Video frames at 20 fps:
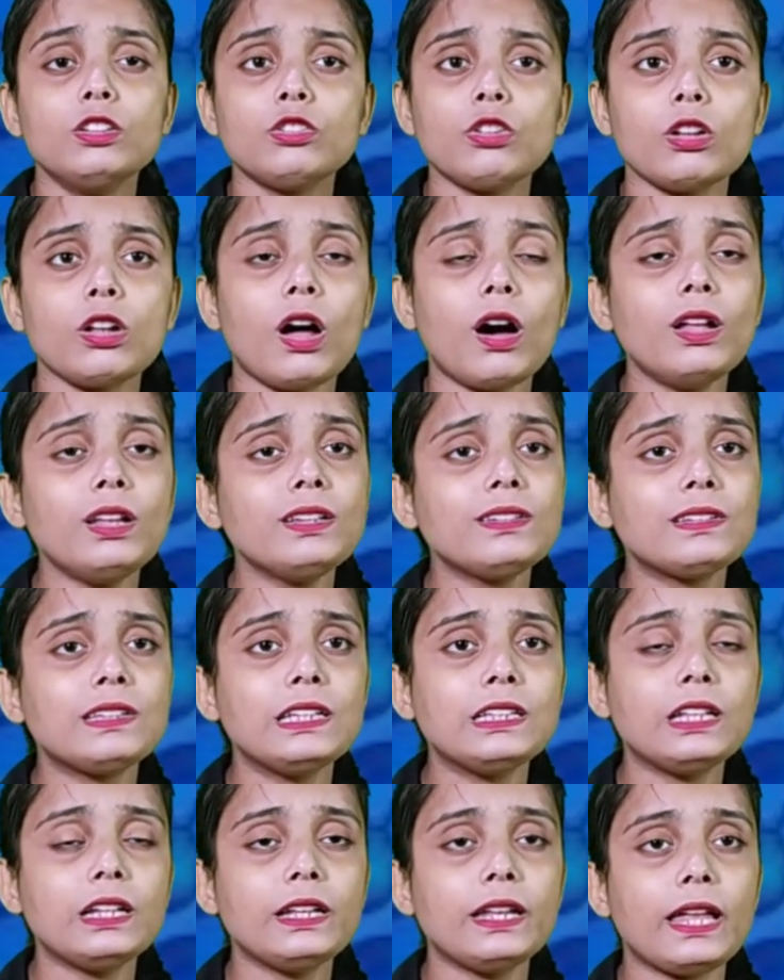So now let's
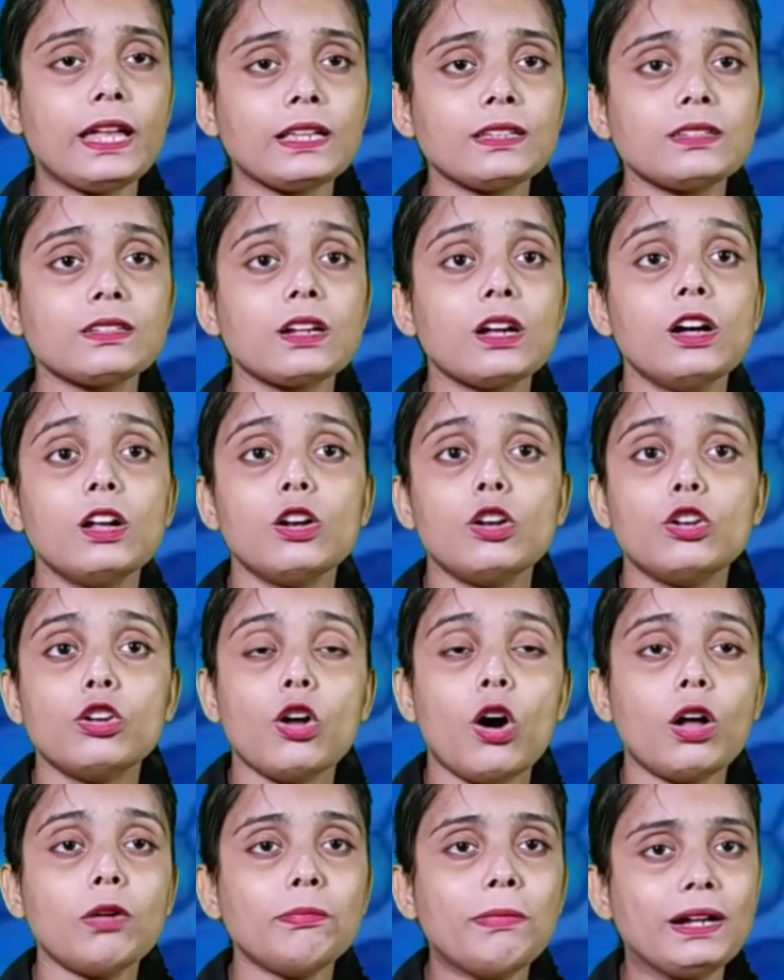see the next
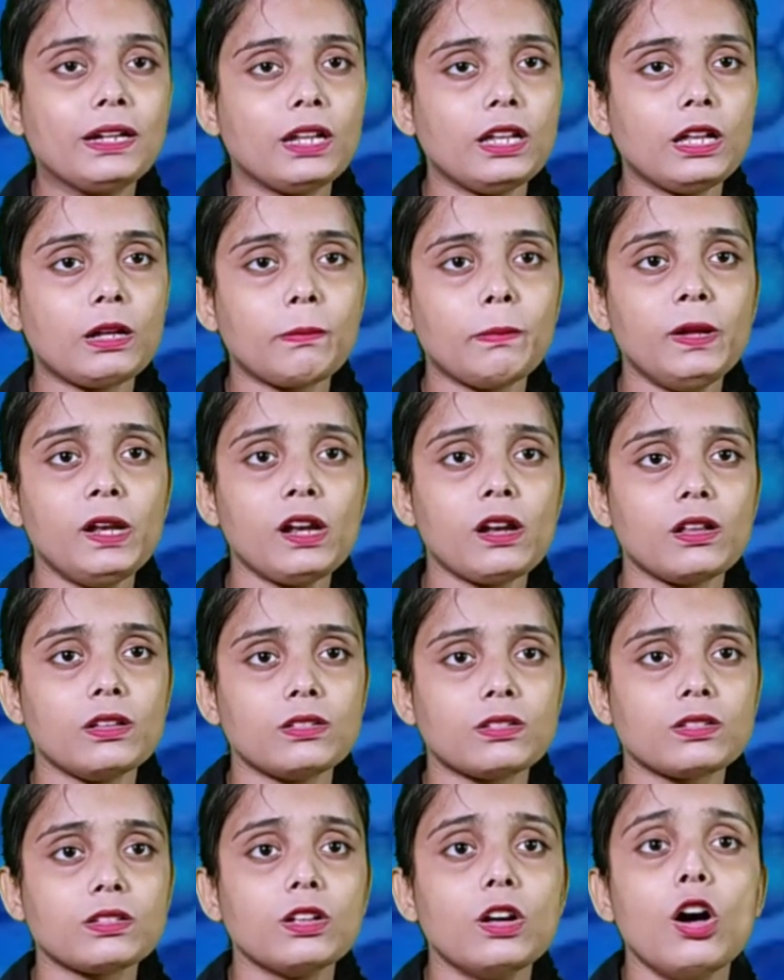non-metallic
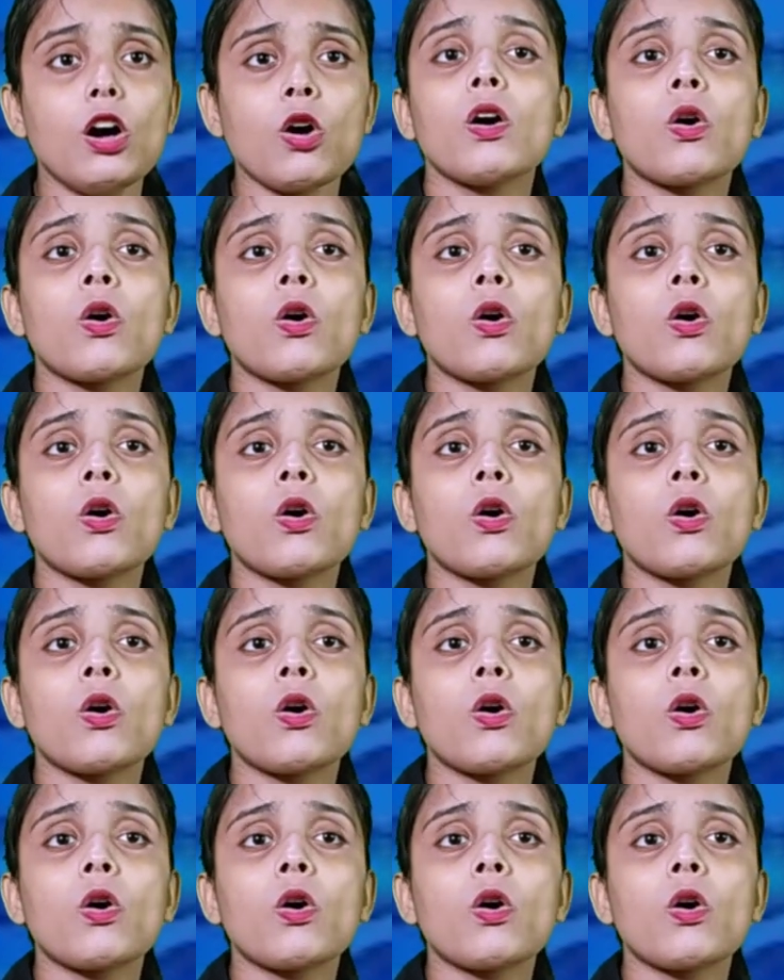minerals.